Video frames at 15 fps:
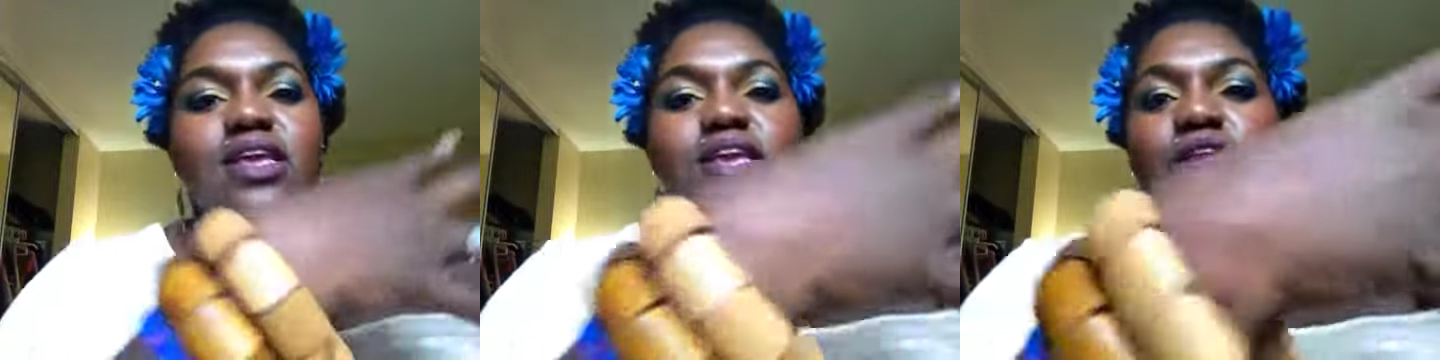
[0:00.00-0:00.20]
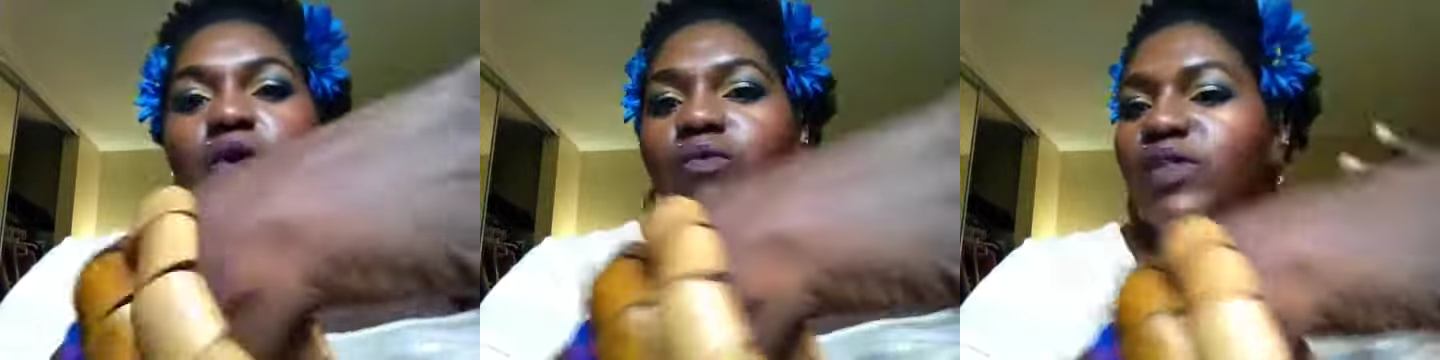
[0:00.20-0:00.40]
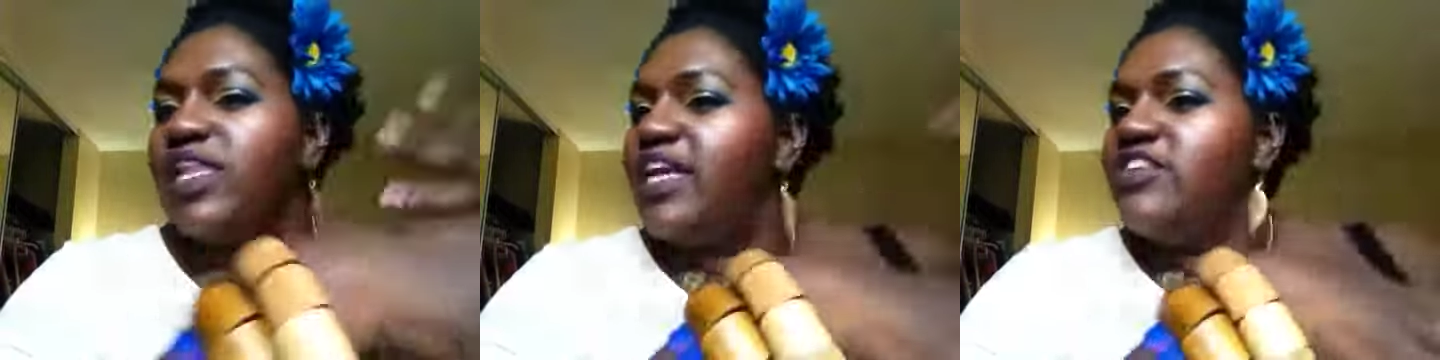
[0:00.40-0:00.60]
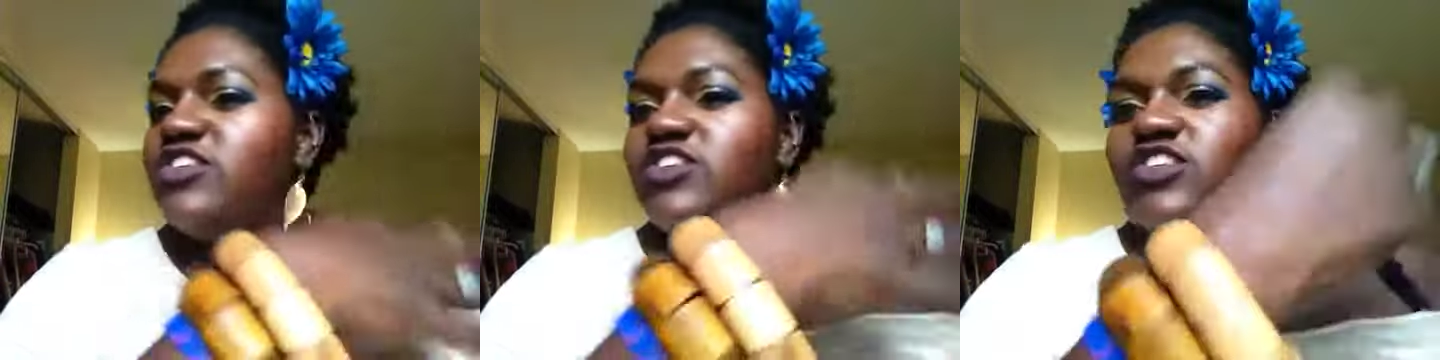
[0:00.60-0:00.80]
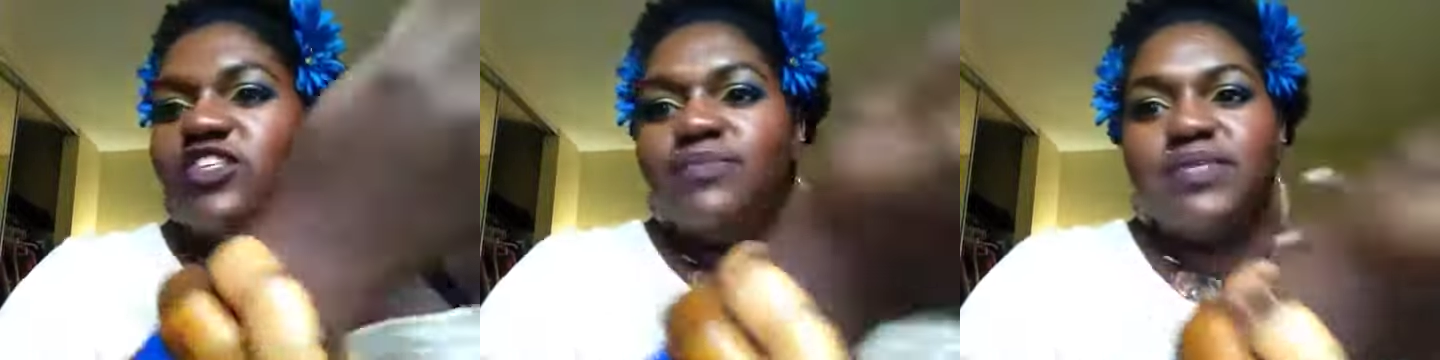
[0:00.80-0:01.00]

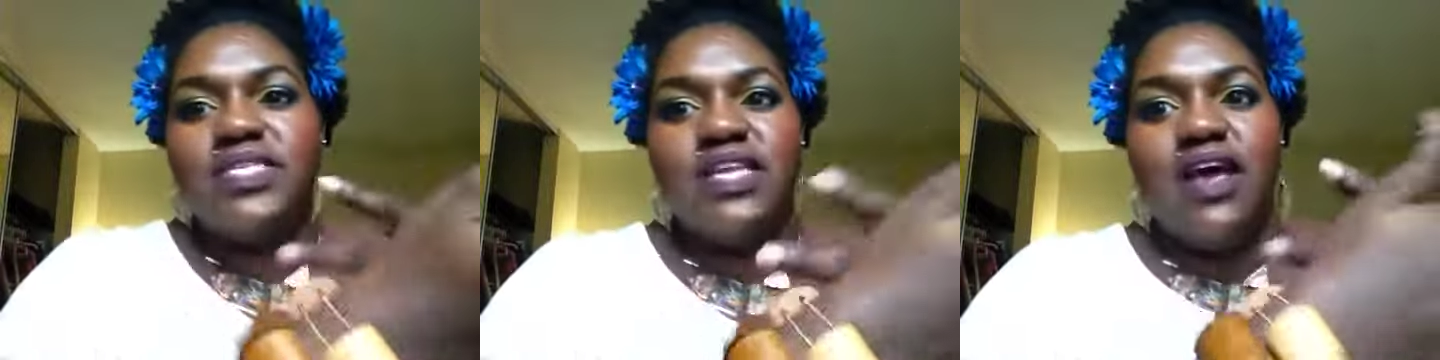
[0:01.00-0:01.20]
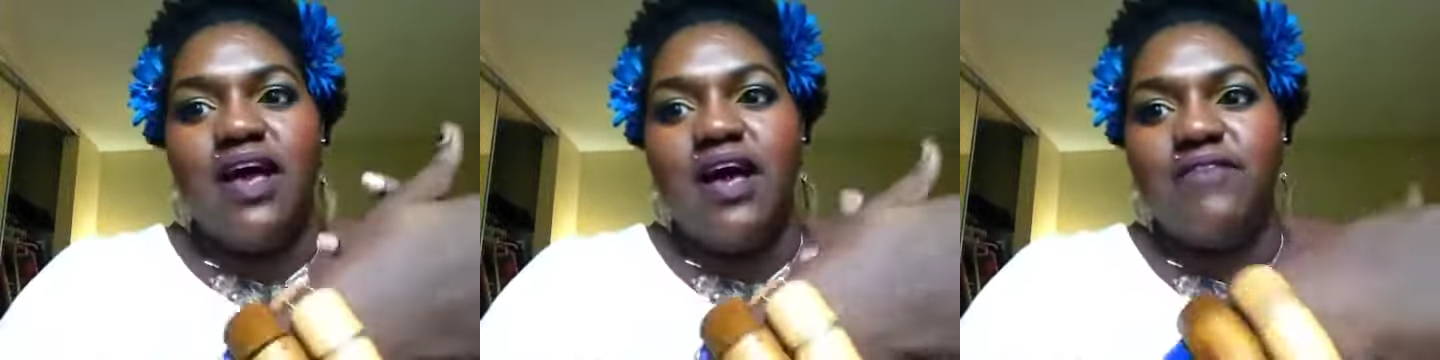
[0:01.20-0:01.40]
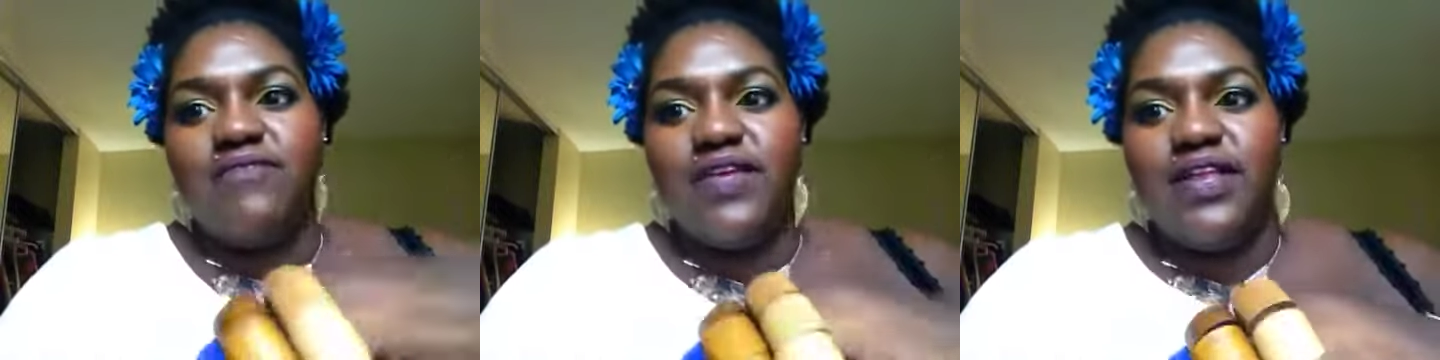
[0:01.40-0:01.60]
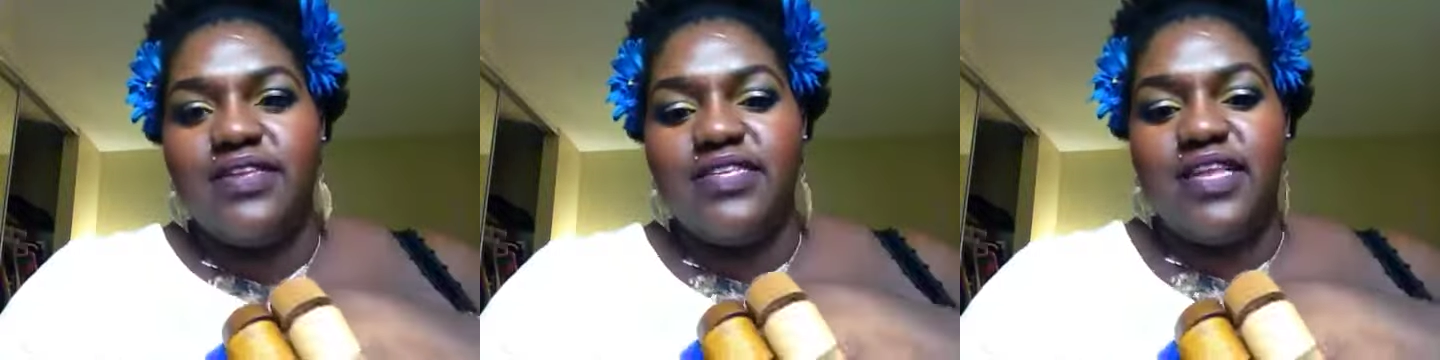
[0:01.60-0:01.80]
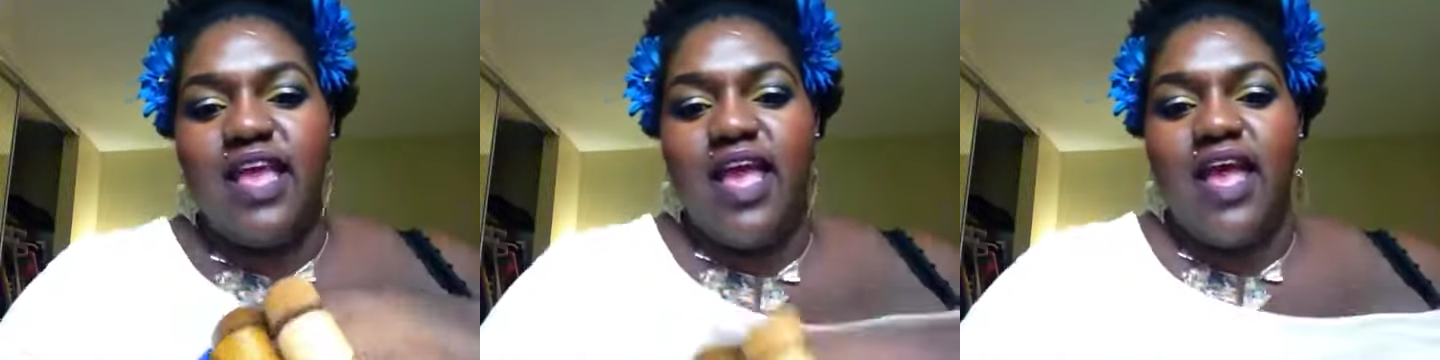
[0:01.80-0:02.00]
relationship stuff
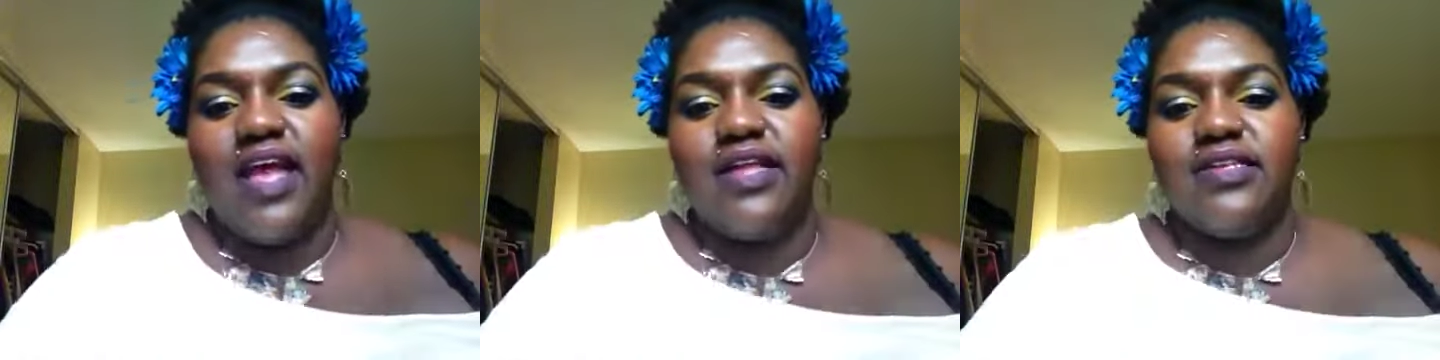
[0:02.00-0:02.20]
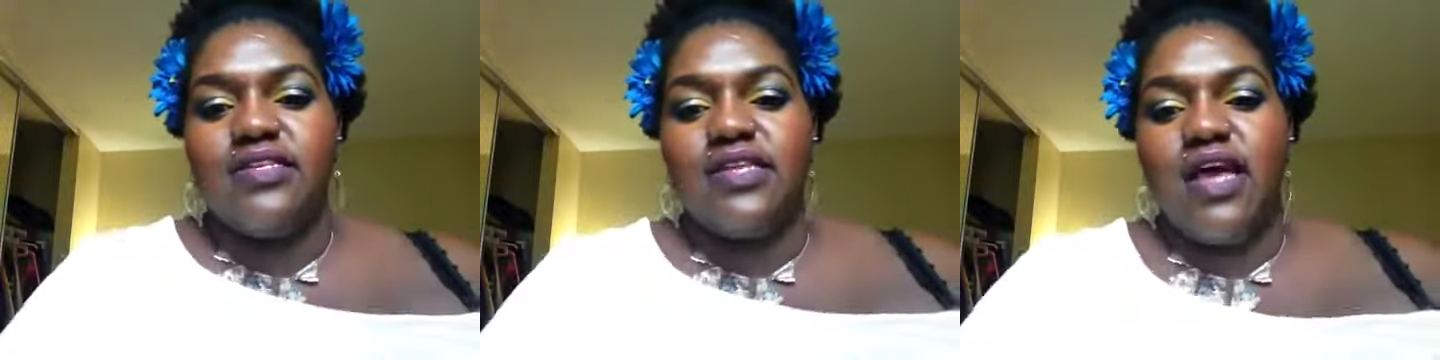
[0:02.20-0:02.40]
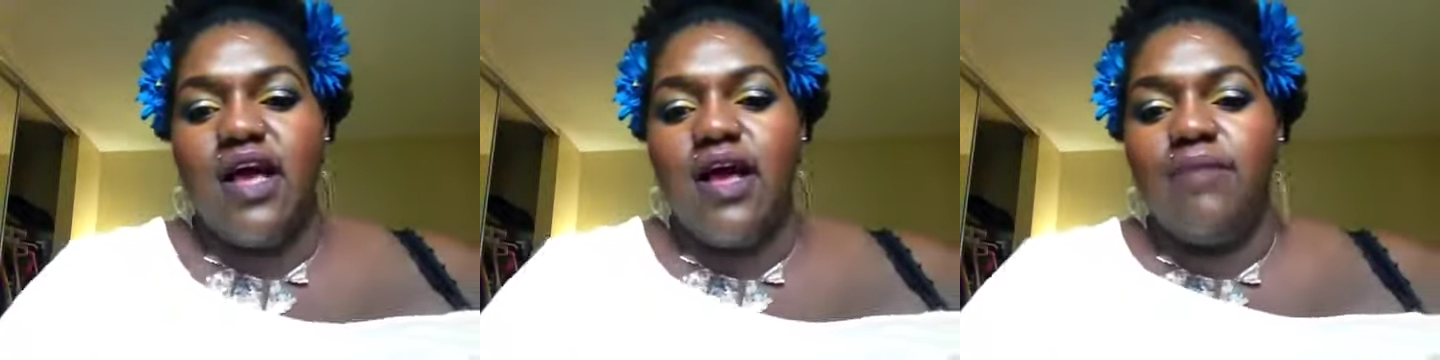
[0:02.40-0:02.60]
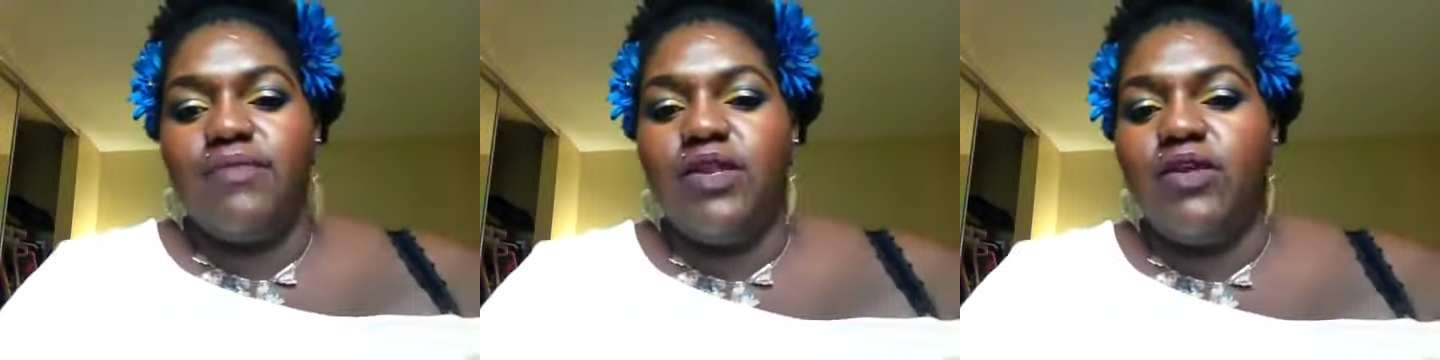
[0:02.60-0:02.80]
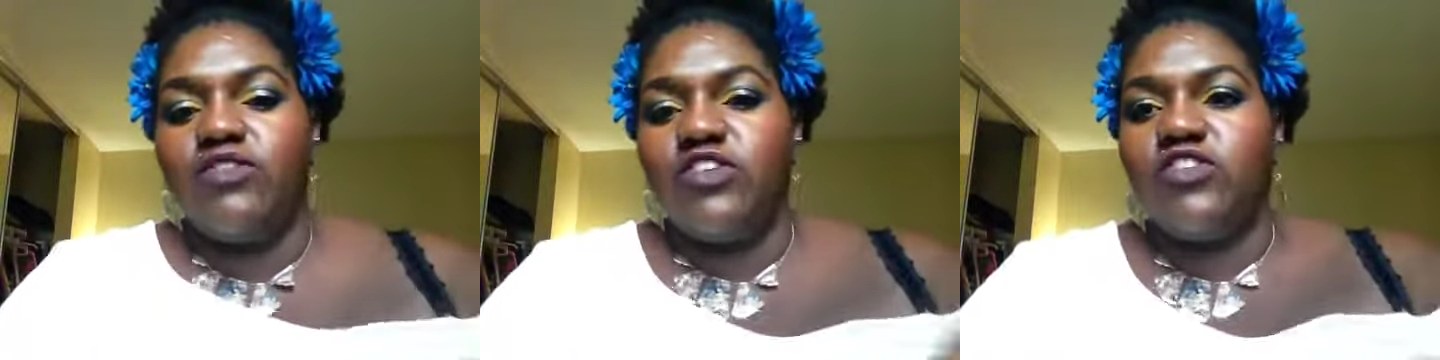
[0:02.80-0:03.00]
and
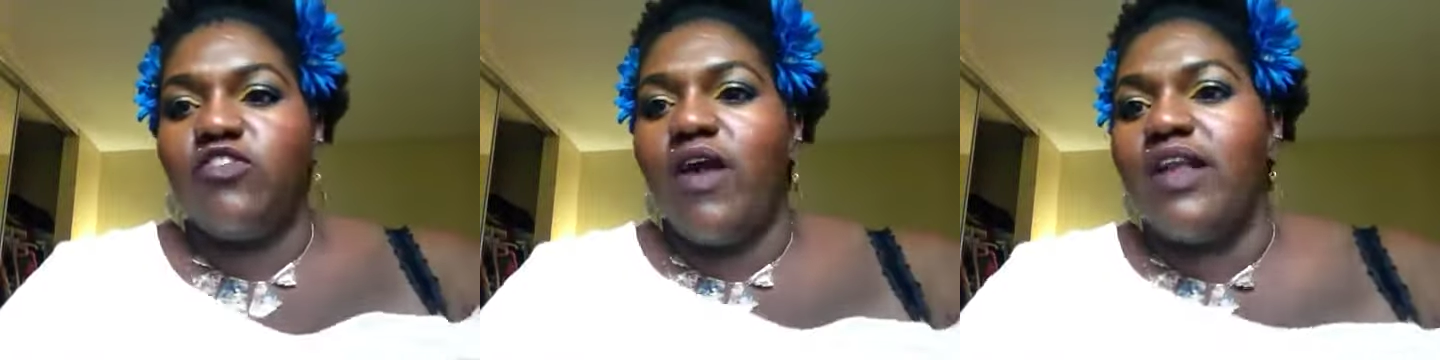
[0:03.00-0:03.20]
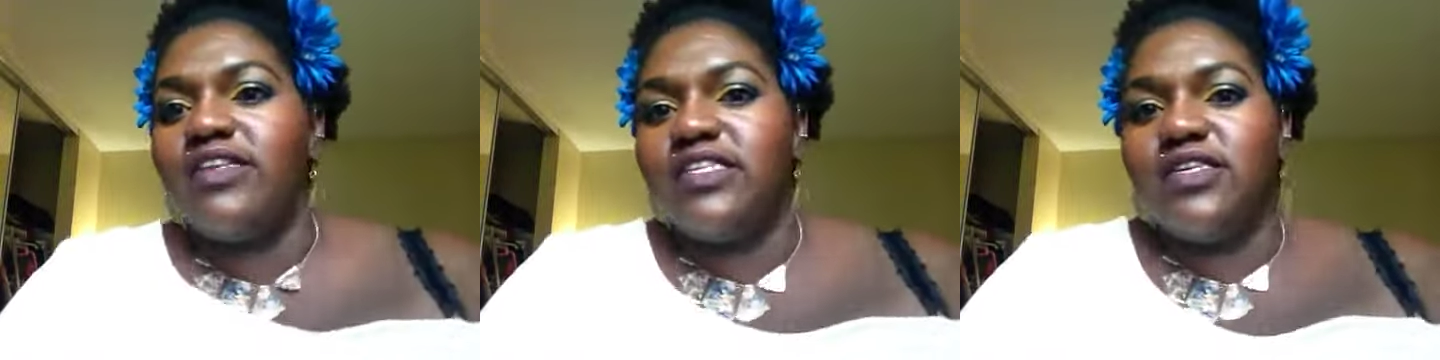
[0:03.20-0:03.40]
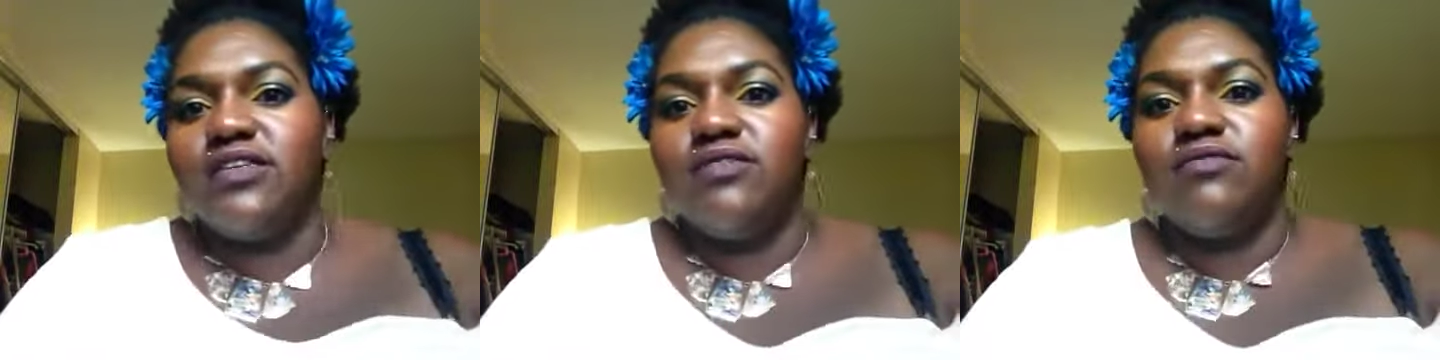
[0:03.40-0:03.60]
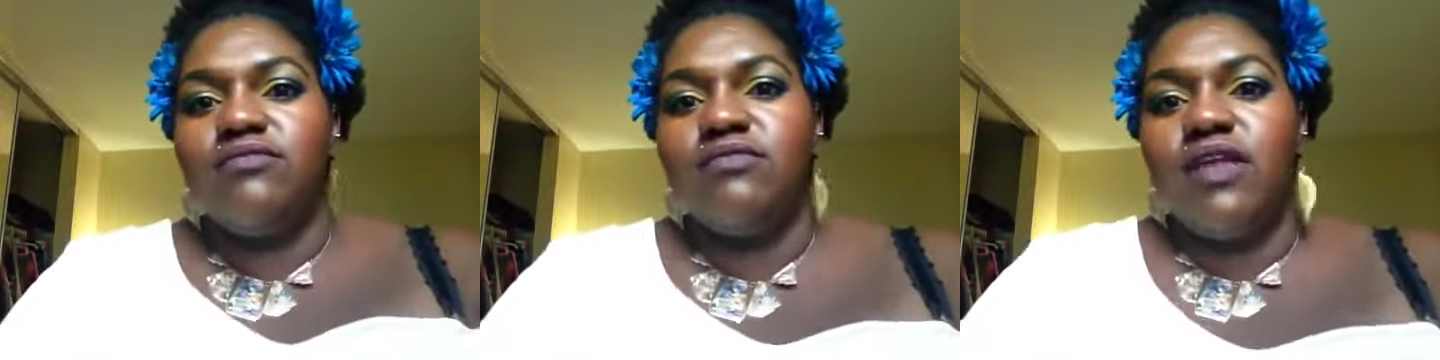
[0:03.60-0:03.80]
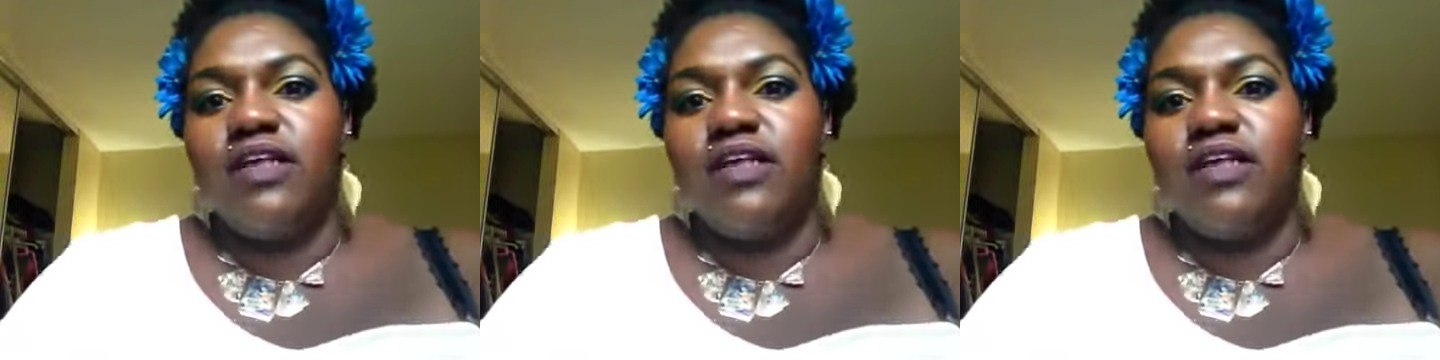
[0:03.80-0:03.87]
just trying to